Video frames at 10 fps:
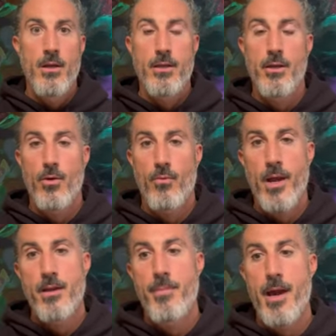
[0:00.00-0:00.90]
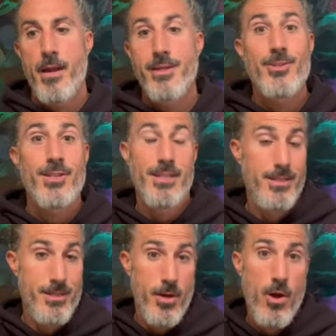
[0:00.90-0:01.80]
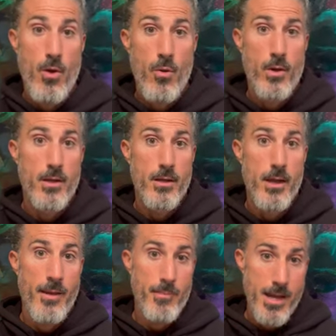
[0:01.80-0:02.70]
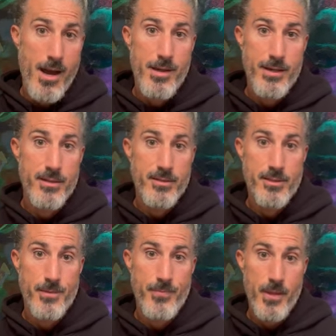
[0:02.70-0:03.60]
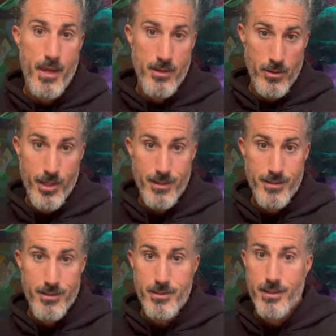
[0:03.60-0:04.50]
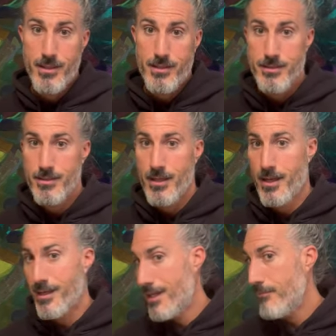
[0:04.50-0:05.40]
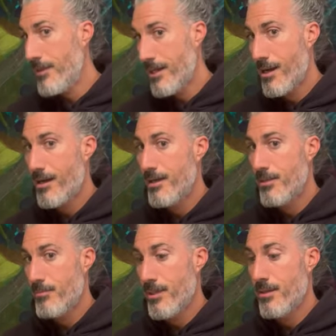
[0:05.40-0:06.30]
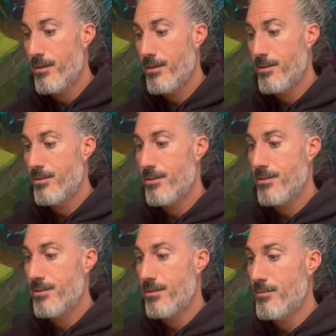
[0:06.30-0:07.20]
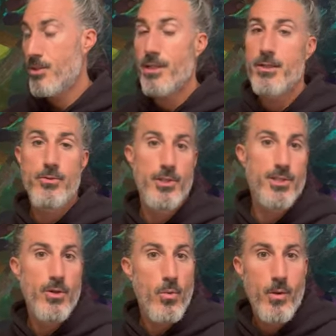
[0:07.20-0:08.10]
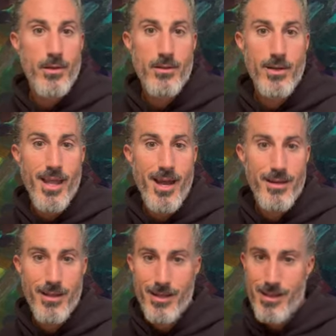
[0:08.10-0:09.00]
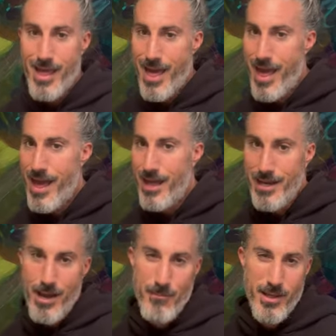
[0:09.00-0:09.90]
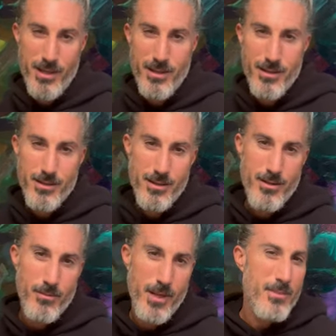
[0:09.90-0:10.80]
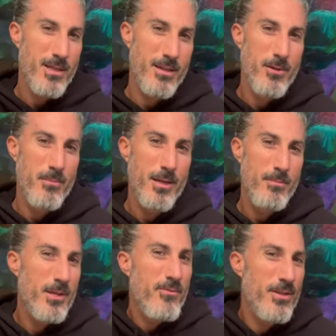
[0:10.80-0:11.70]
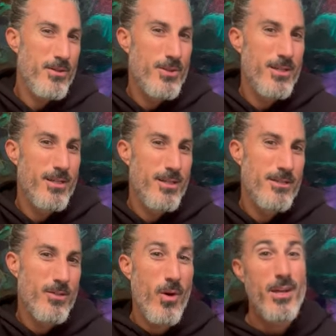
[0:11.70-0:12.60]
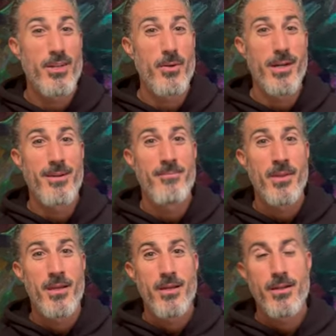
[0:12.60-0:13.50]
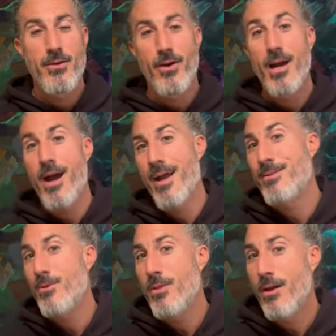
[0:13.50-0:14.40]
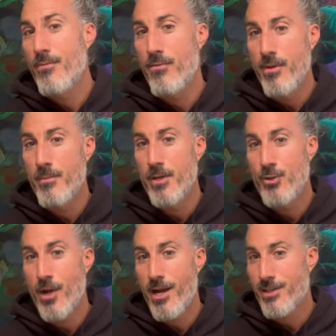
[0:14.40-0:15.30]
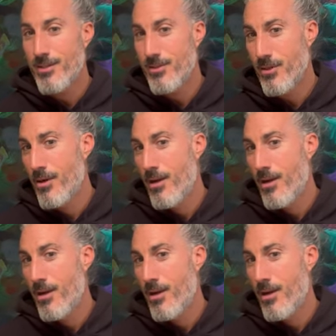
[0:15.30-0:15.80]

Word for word: you know, write about it. I just needed to know and be honest and look at these things and keep being honest because some shit you just don't want to look at. You're like, nah, not me. You know, maybe a little bit, but it feels good, so I'll do it. You know, I, I do love the female attraction, so